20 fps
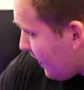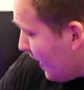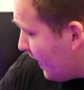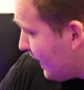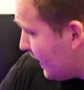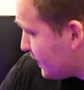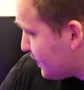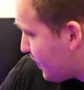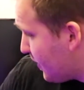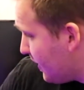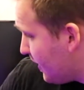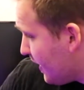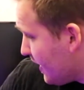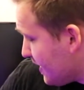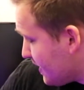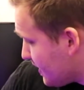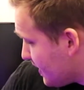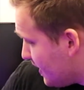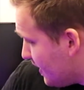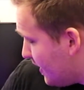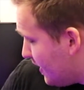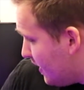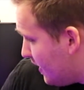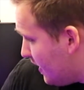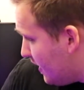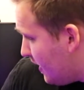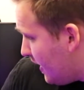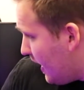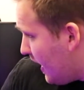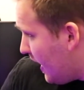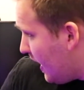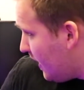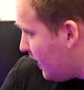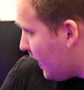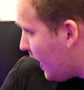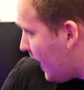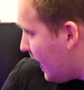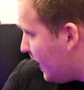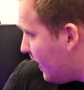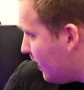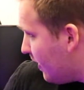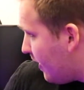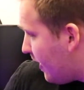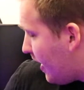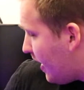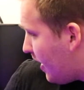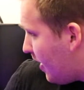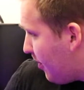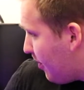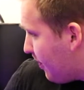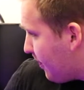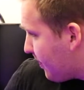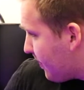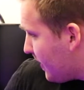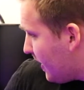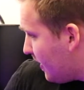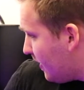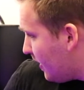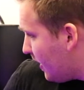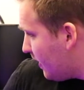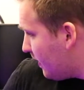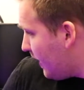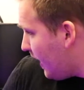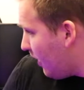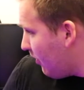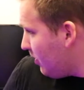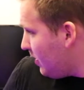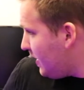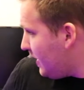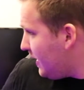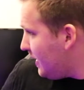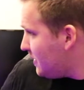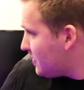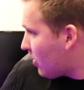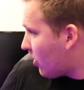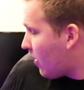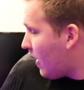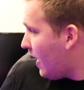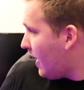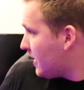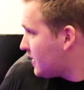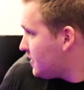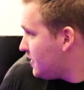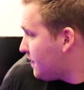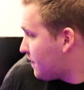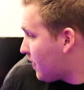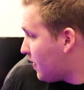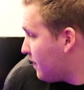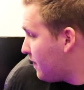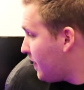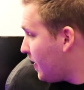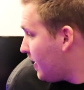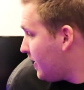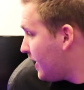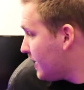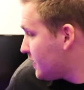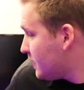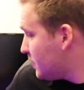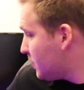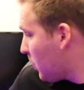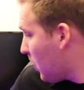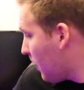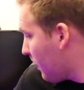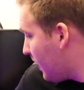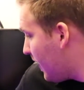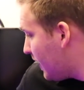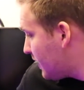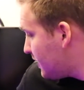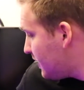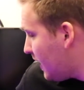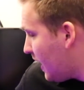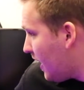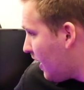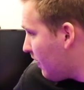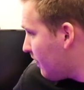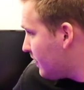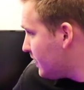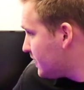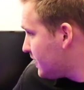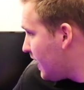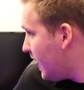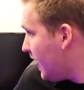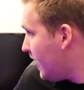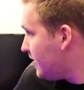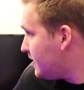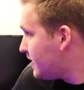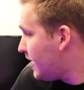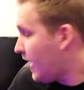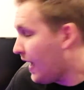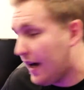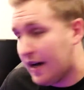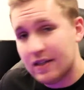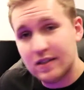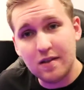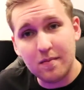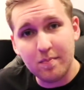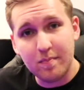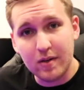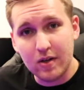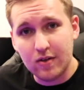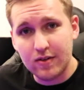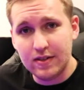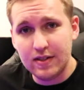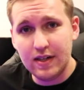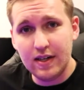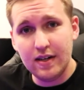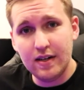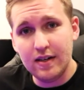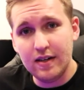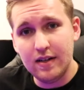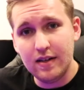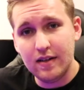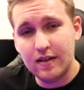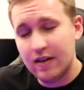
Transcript: That was pretty nice. And the LEDs are actually from Fantex as well. They actually have, this case has a built-in